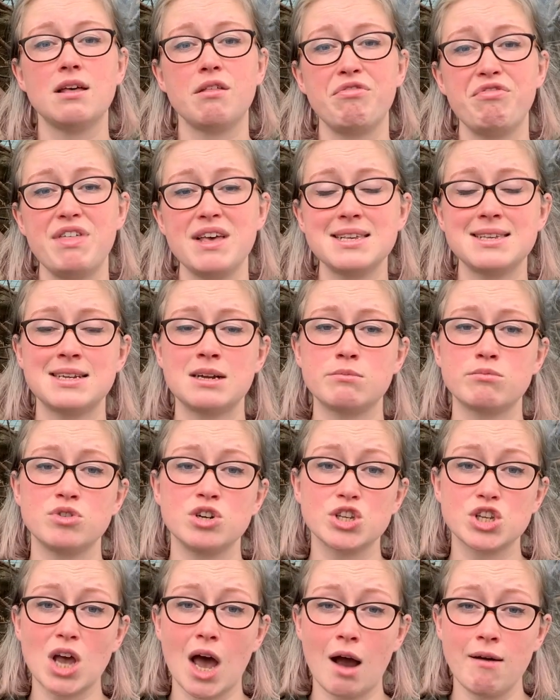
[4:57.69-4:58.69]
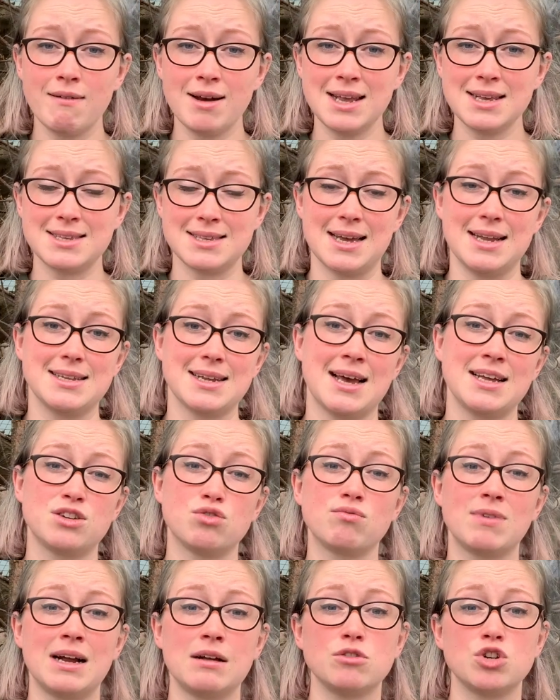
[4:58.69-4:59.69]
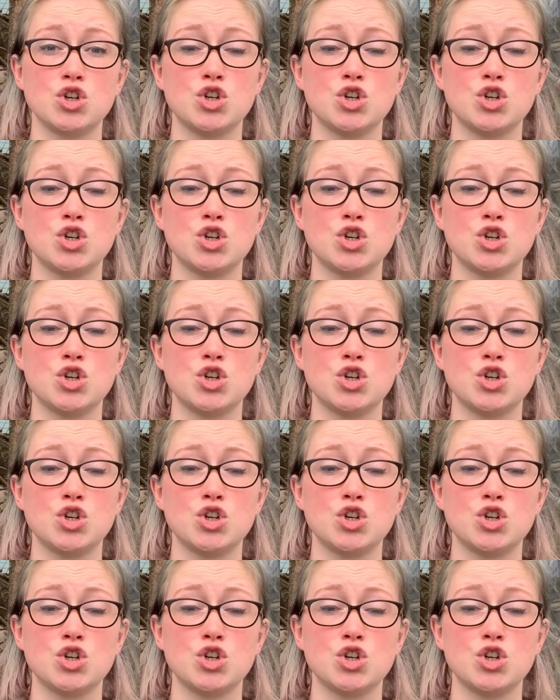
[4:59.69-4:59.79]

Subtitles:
This number is currently set at around